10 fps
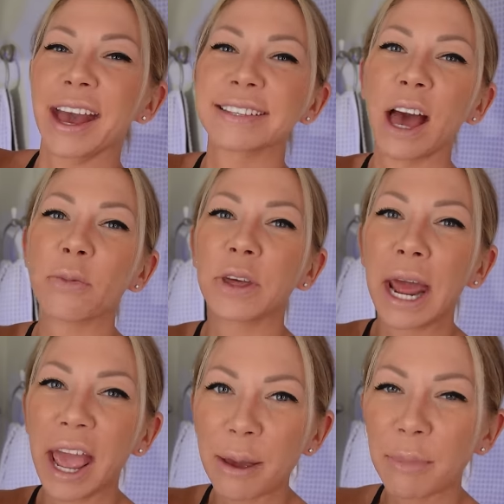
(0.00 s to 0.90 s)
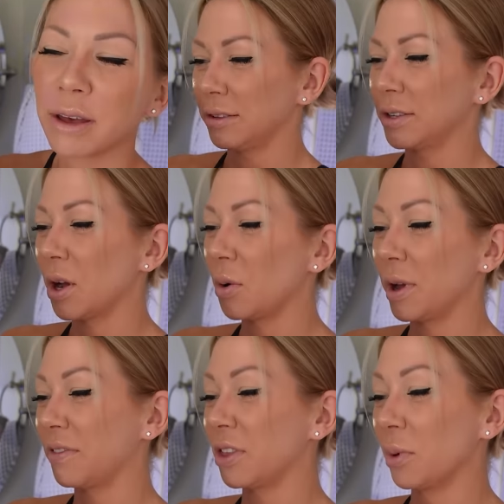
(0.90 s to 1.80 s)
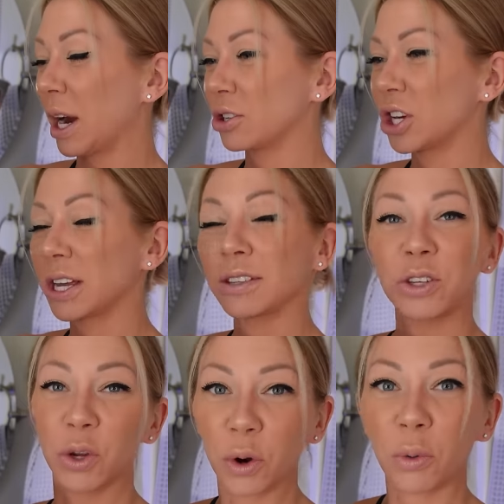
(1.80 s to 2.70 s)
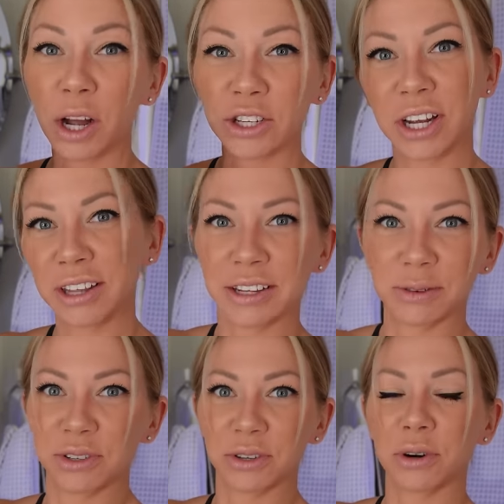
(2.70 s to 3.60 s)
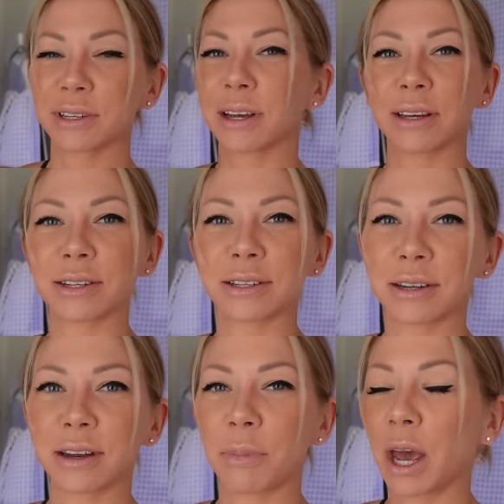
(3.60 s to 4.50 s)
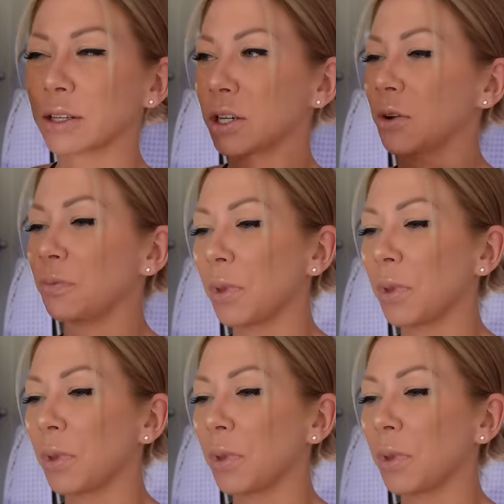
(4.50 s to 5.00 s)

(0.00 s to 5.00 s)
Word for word: X out the name. So if in the rare chance you were watching and this was yours, I could just send it back to you.